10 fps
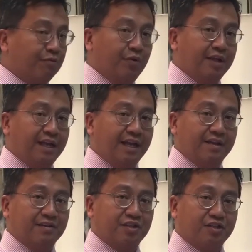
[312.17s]
but it
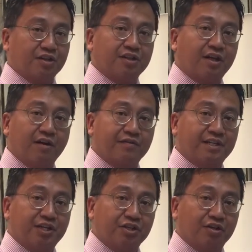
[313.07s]
really starts the
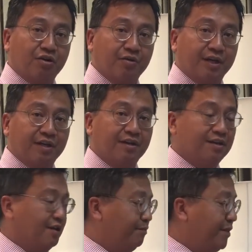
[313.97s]
conversation
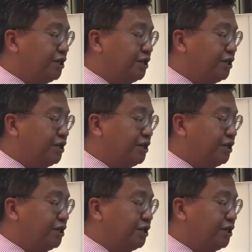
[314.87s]
going.